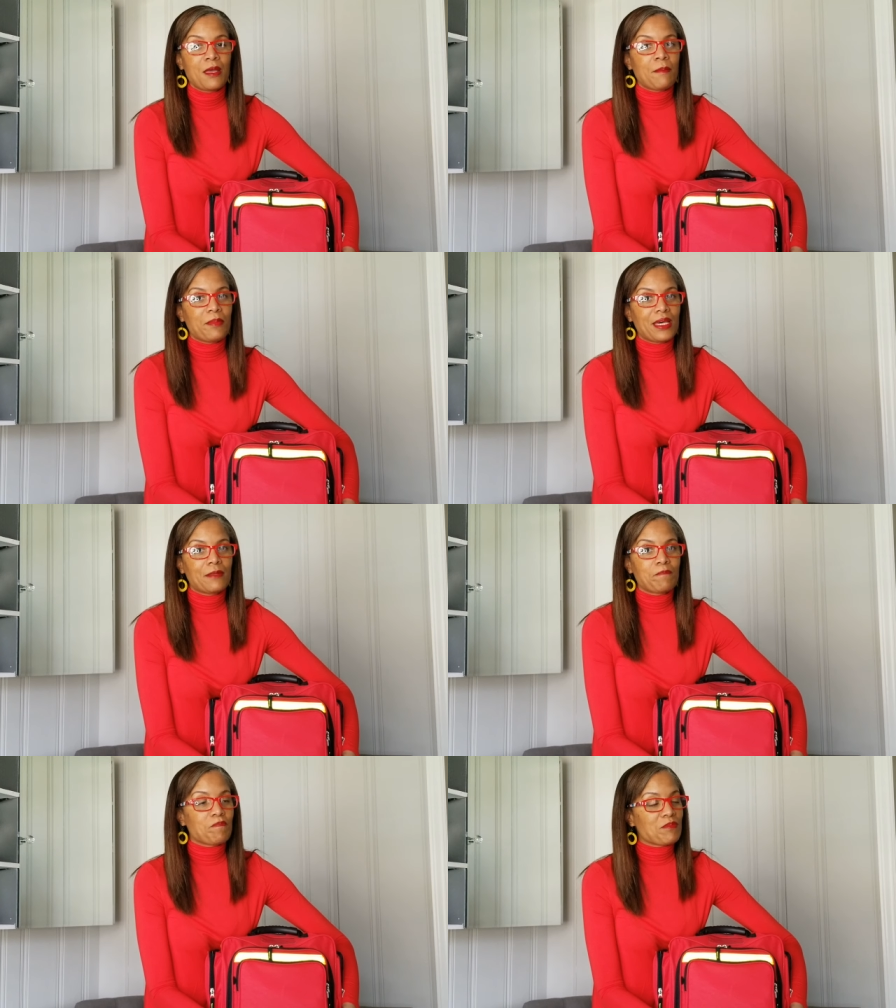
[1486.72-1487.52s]
but
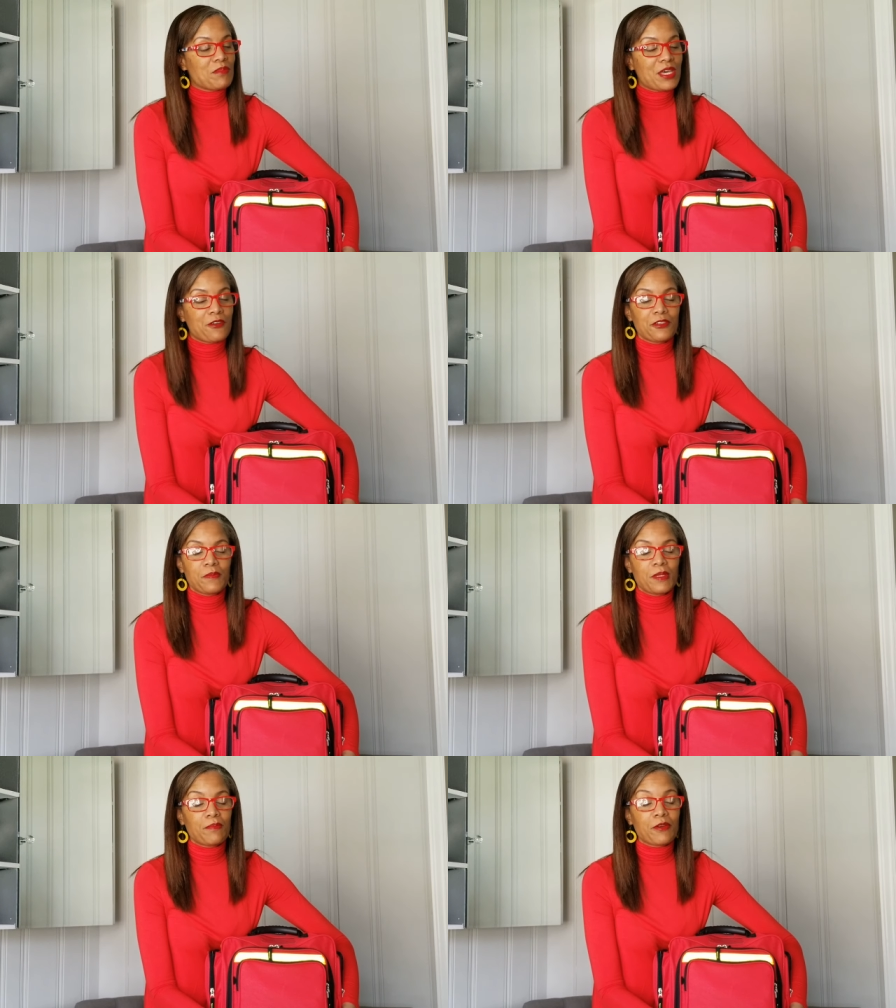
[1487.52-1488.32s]
better to
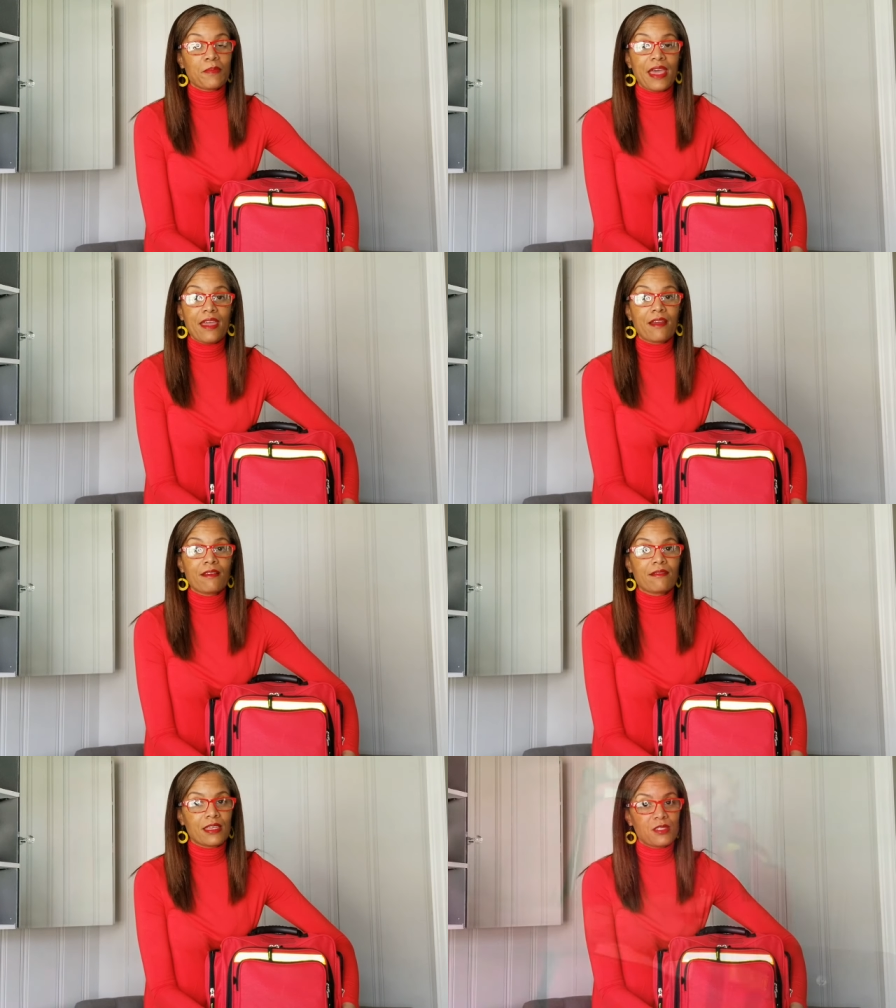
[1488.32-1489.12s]
be
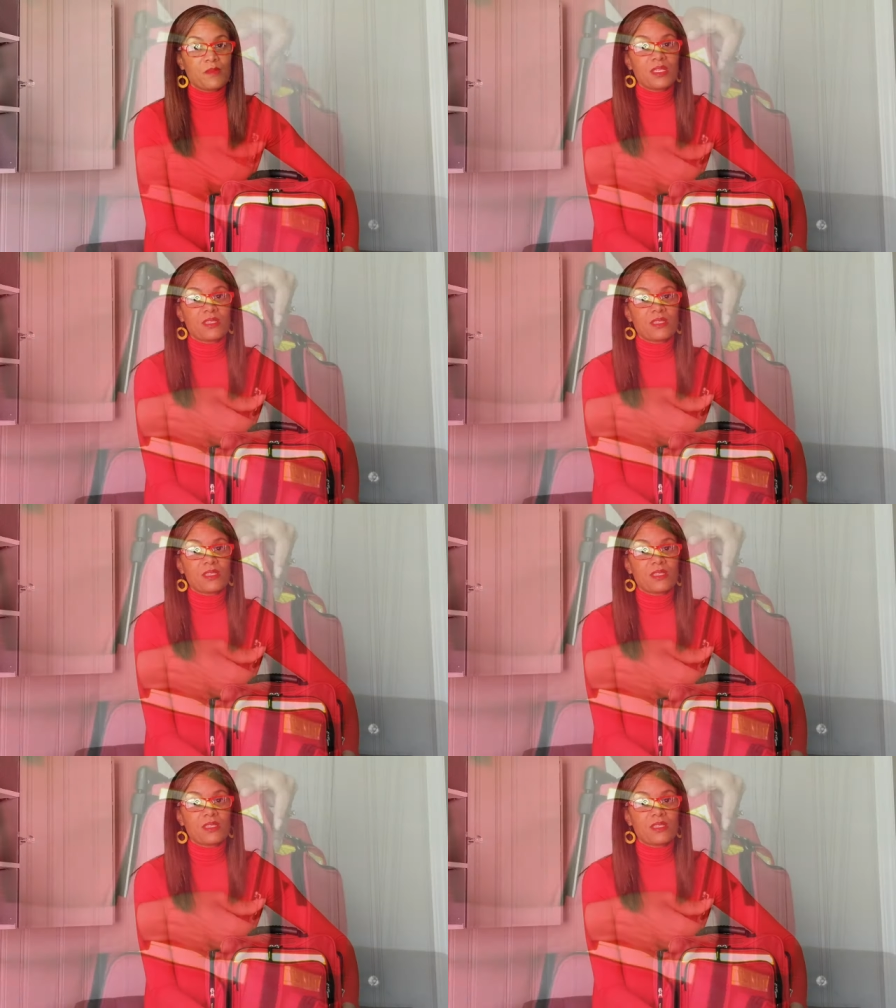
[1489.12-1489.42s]
prepared than to be